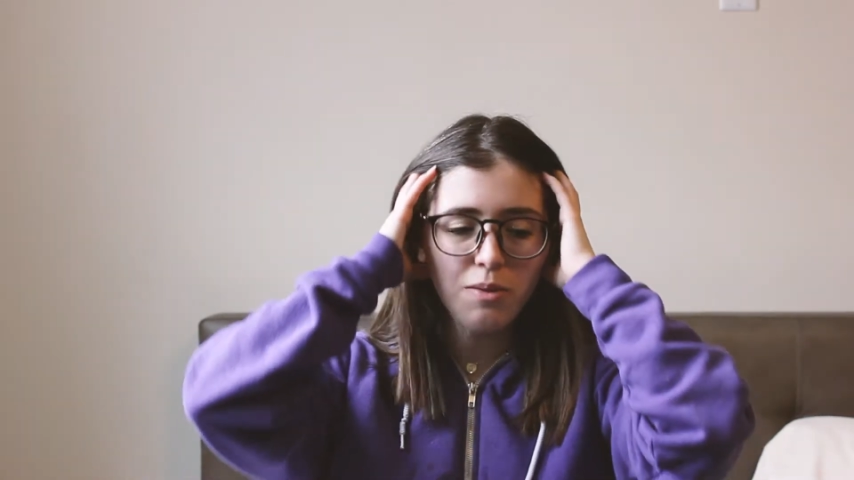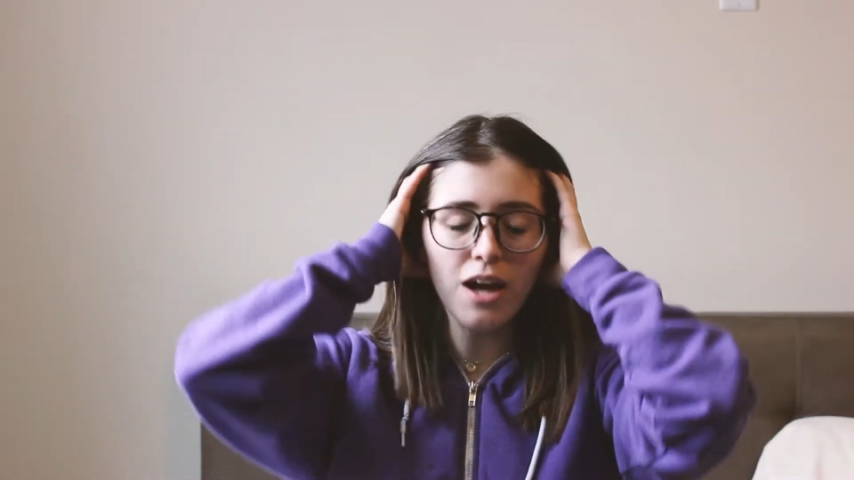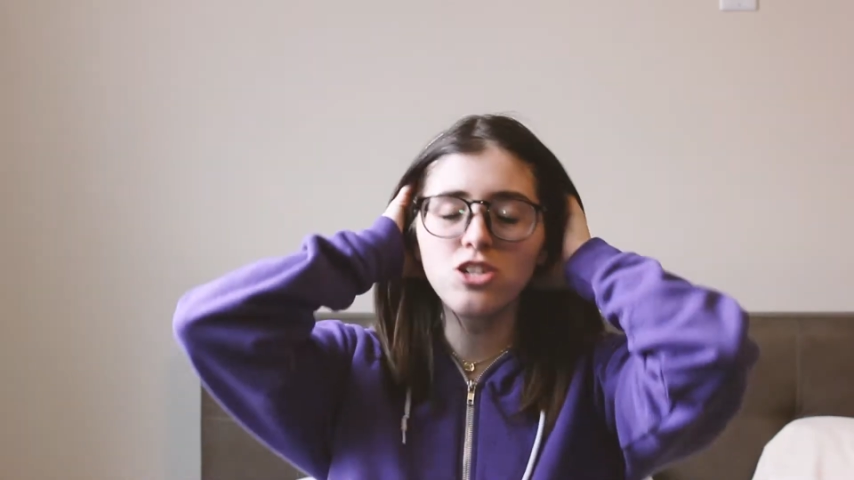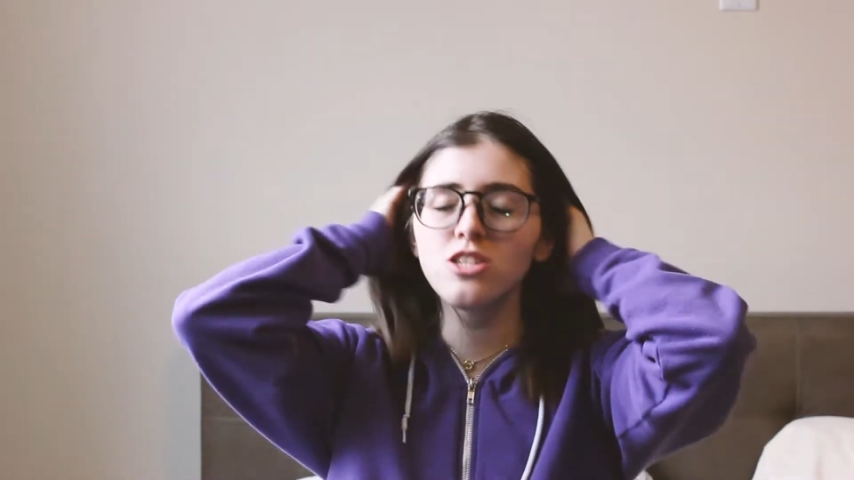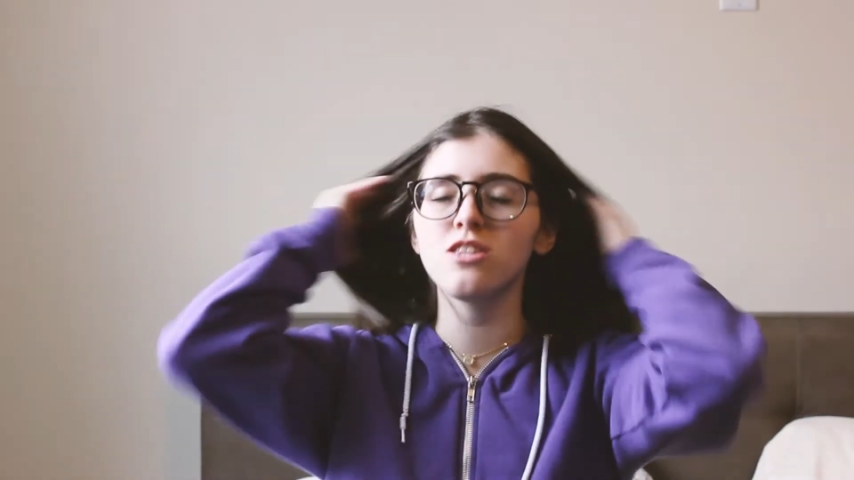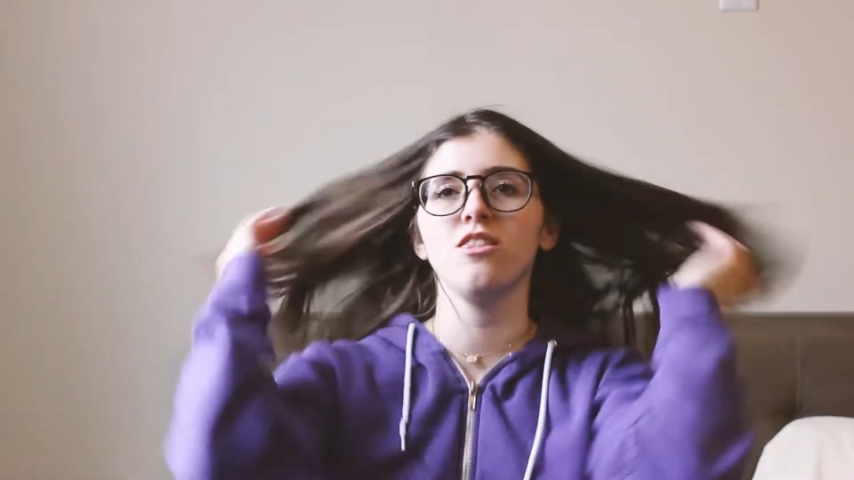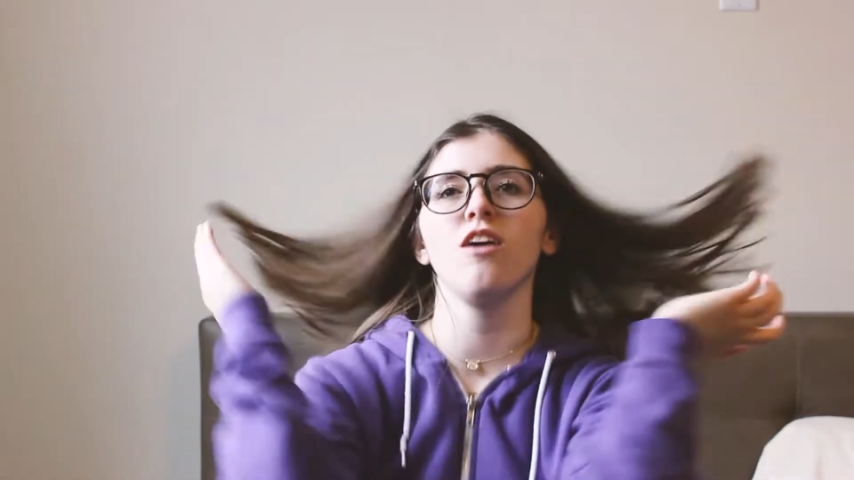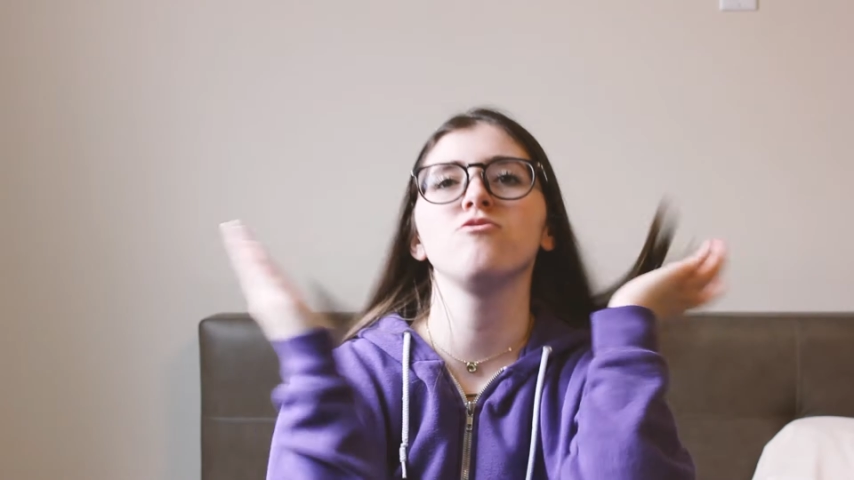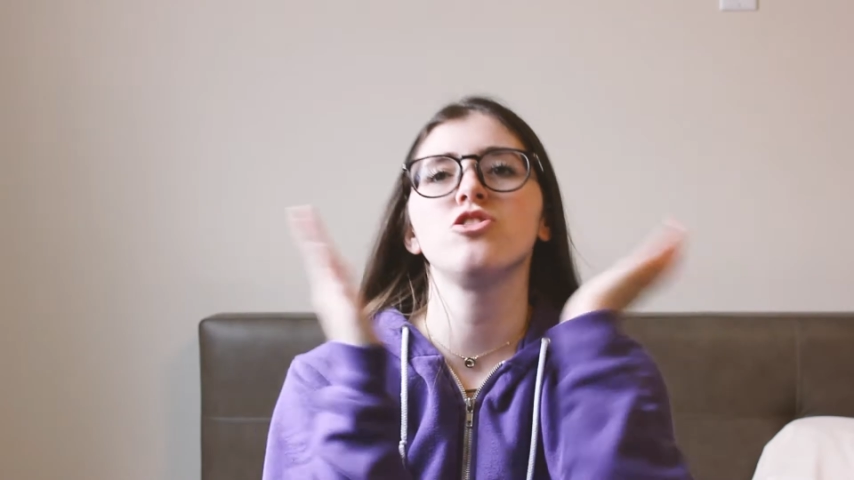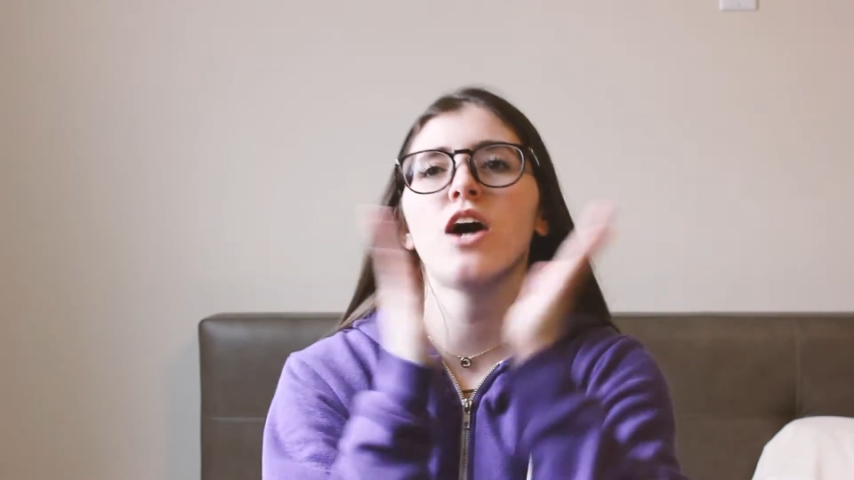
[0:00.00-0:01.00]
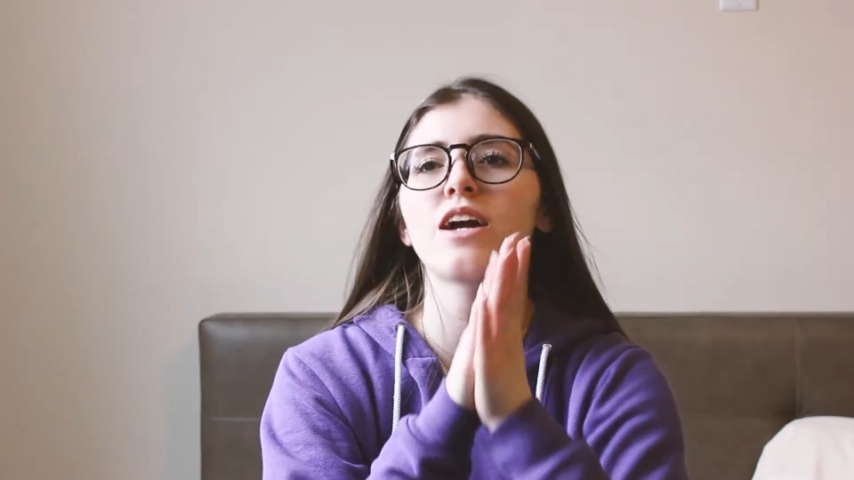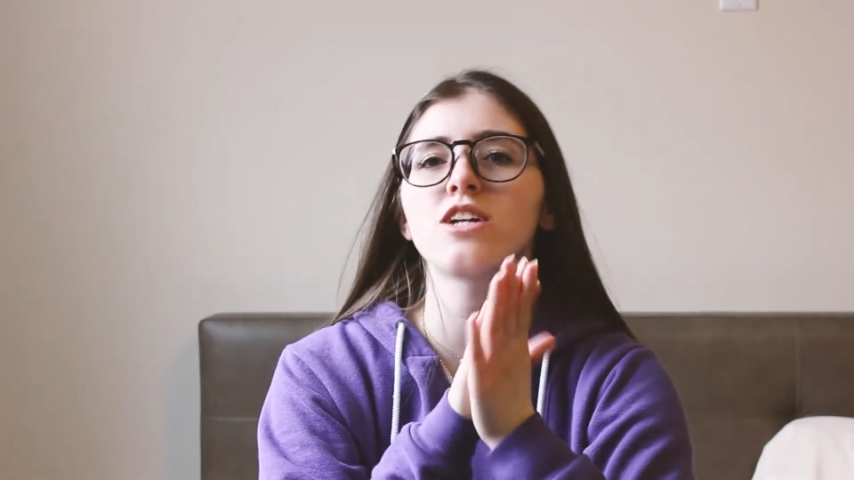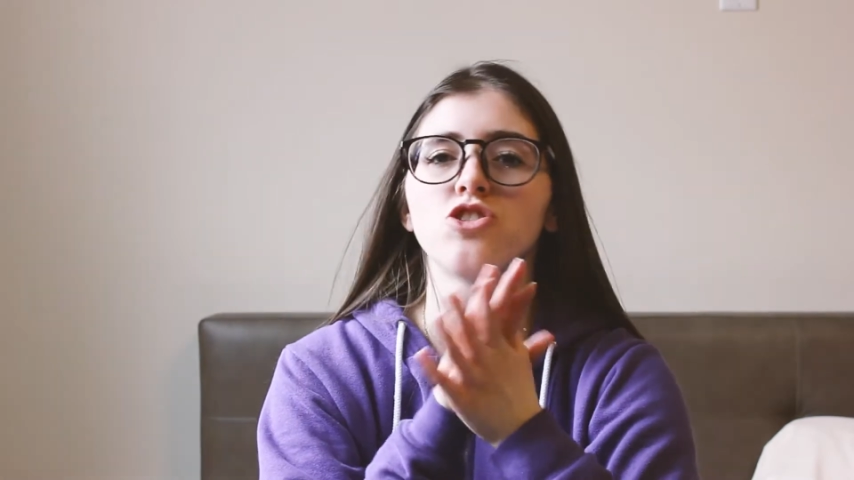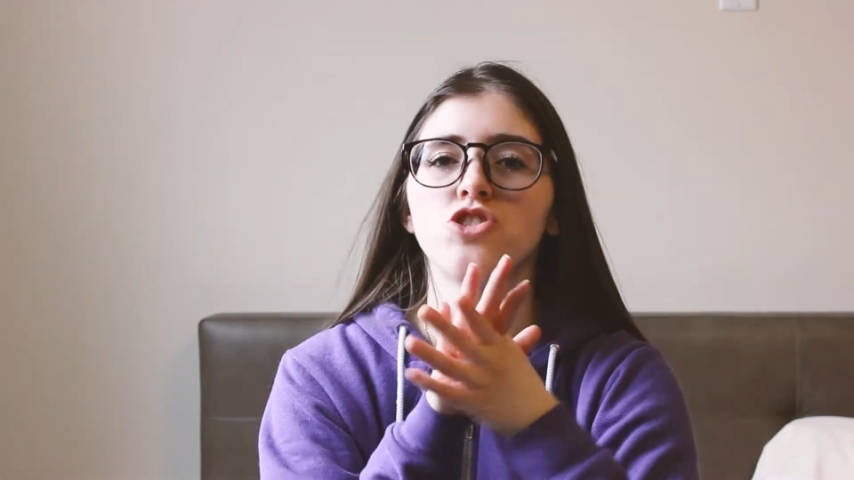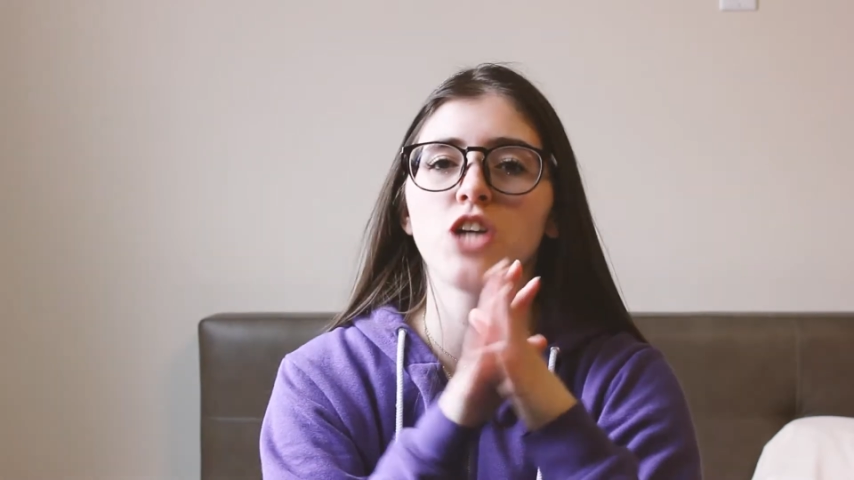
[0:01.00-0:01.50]
I just love
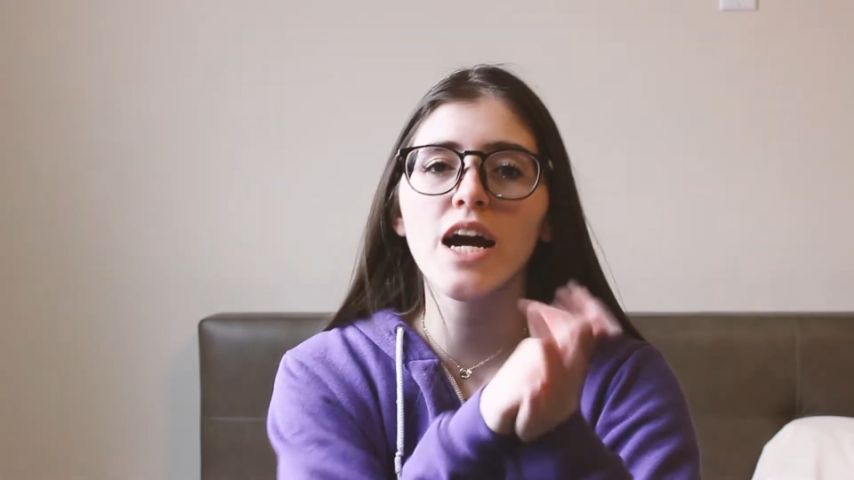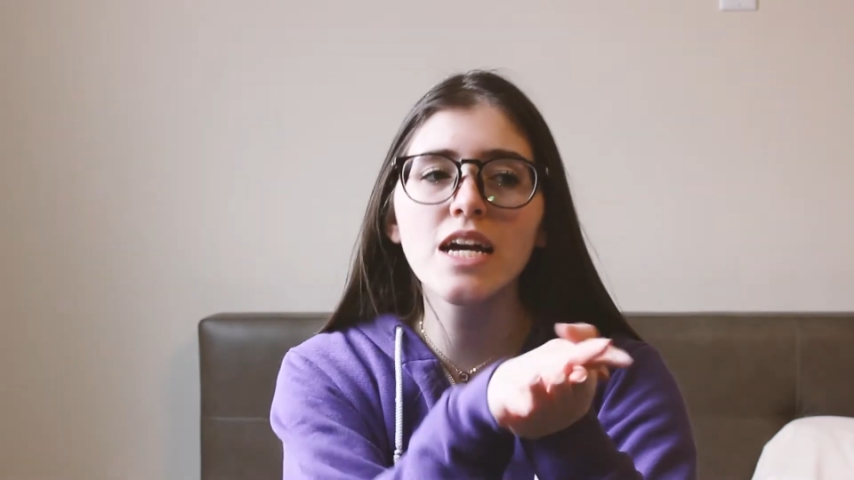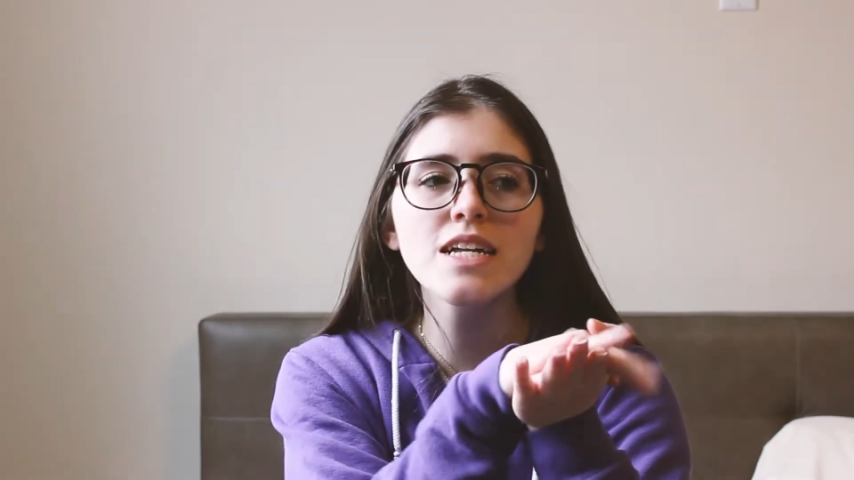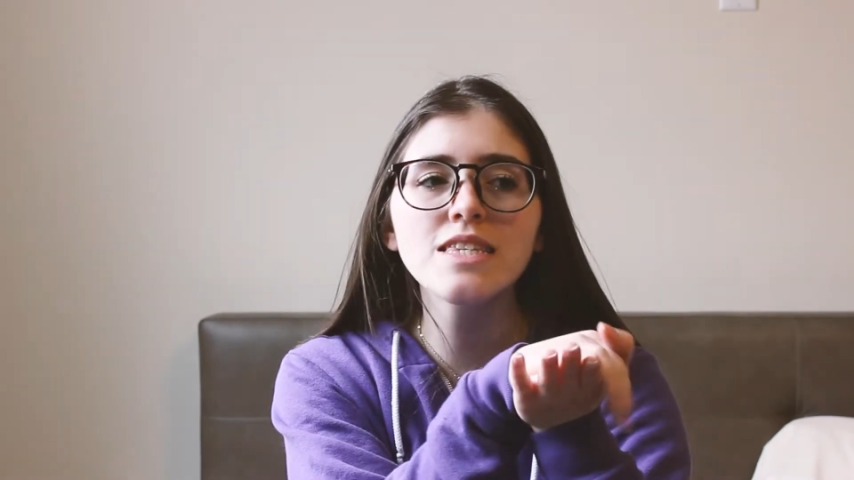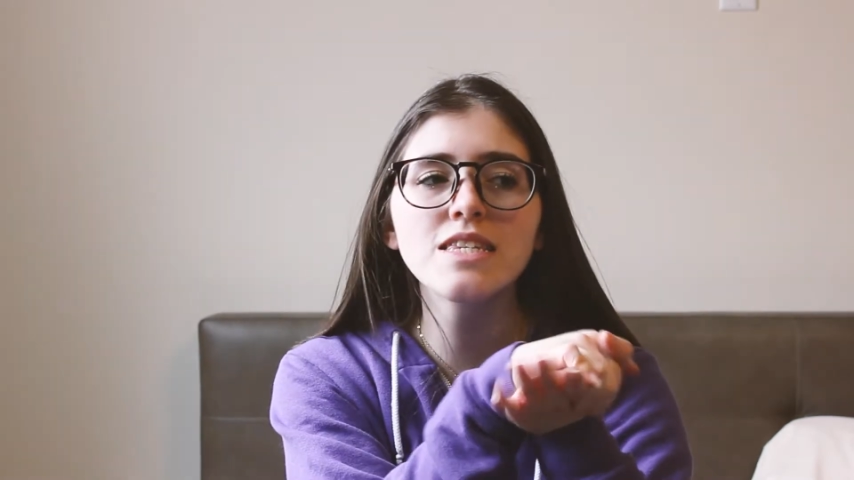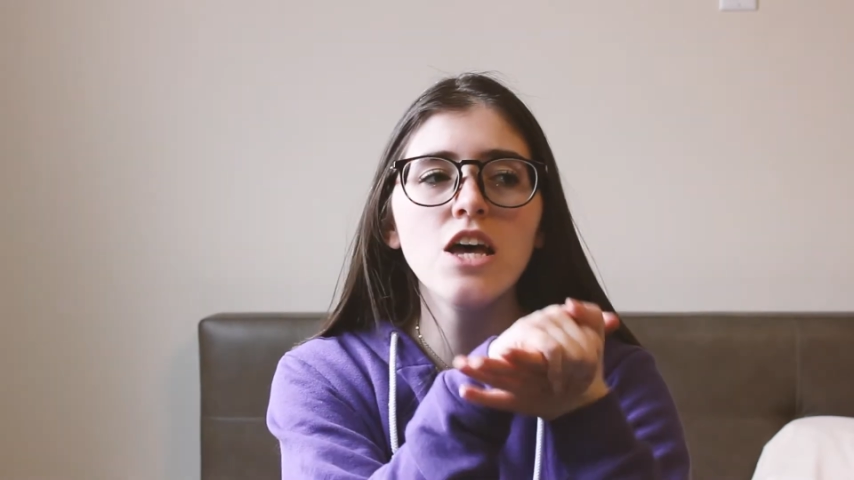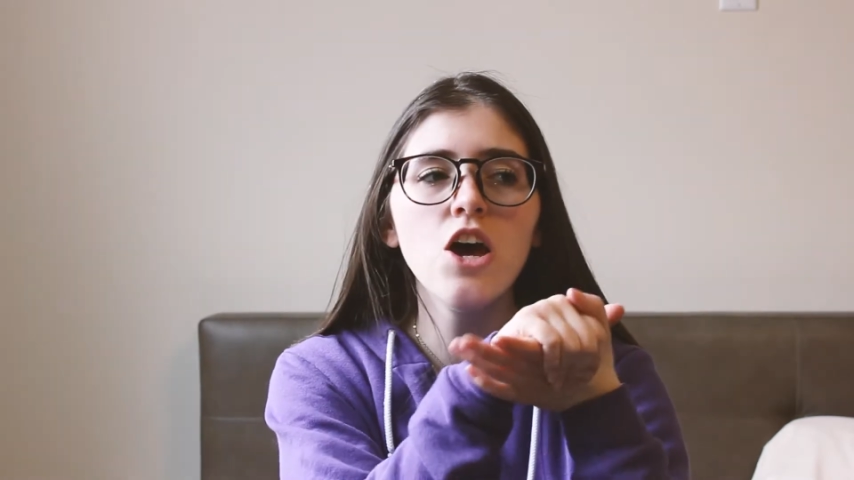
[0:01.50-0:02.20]
jackets. Jackets